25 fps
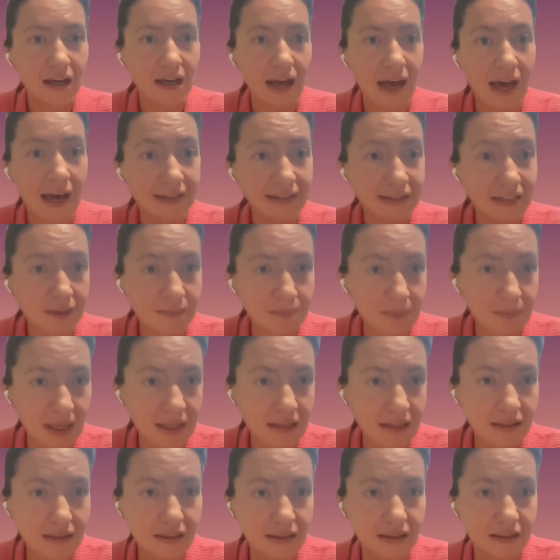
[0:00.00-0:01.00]
had their
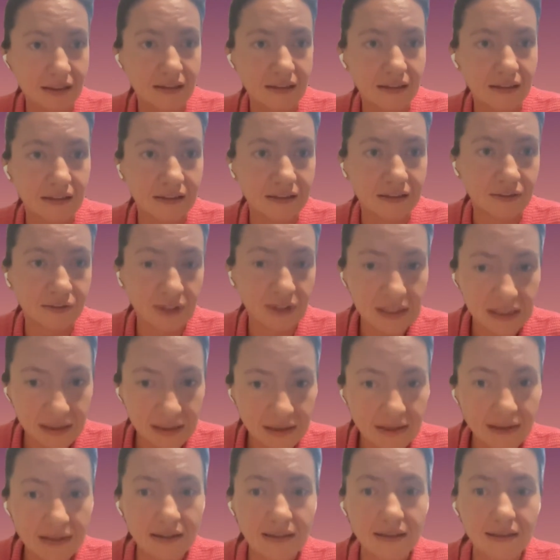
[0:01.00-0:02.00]
main
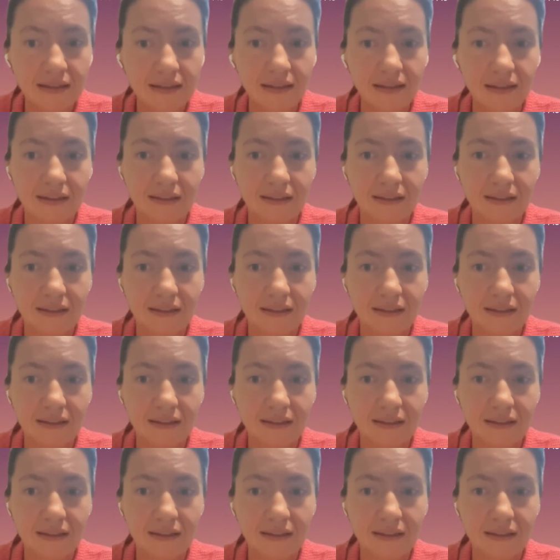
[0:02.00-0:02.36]
reasons.